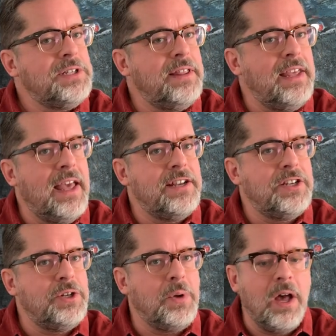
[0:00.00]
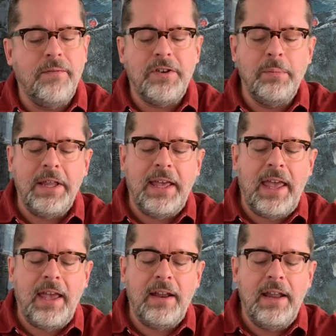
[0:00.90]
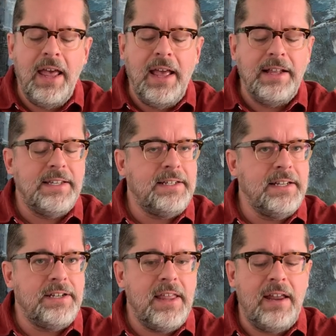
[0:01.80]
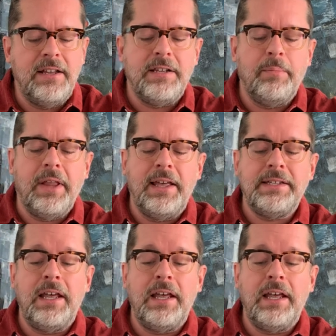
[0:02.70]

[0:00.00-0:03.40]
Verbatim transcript: to the edge as you comfortably can, and stitch that into place.